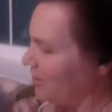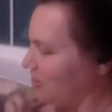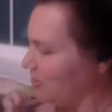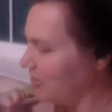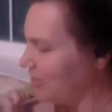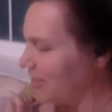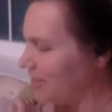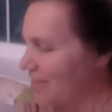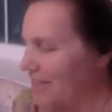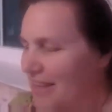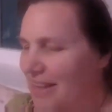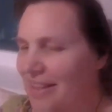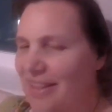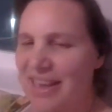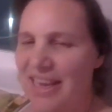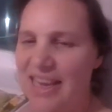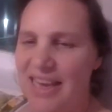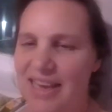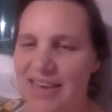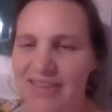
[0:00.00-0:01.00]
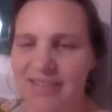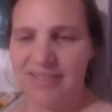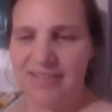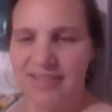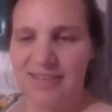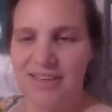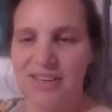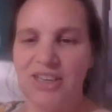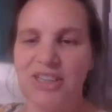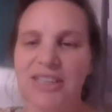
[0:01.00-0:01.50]
you're silly.
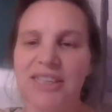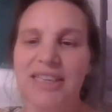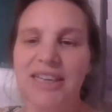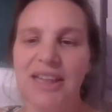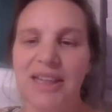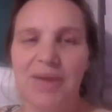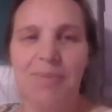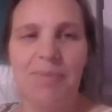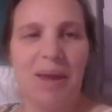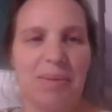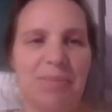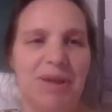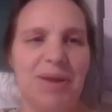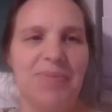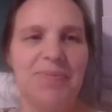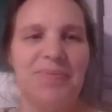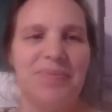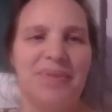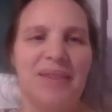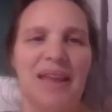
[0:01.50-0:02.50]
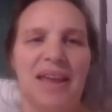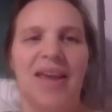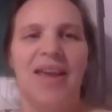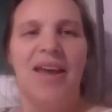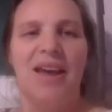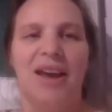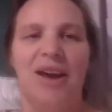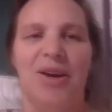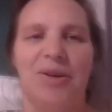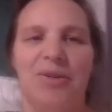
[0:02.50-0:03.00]
You're silly, baby.
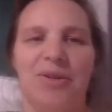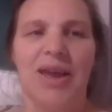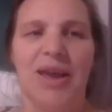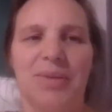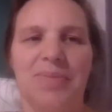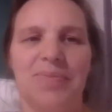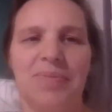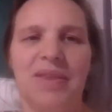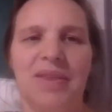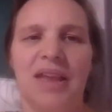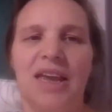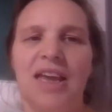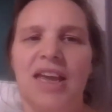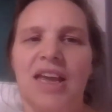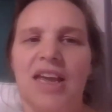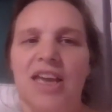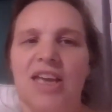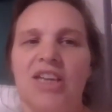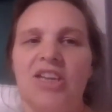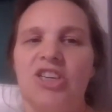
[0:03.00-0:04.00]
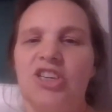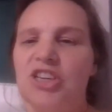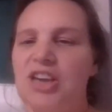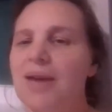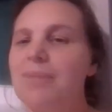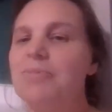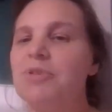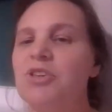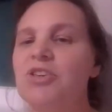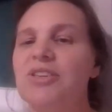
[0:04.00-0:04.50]
Okay.
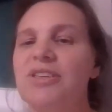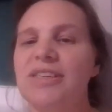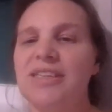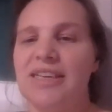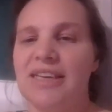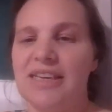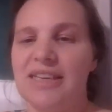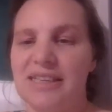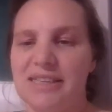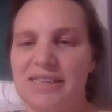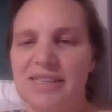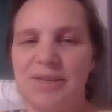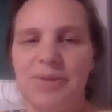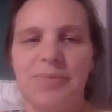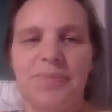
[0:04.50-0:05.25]
Chapter 6.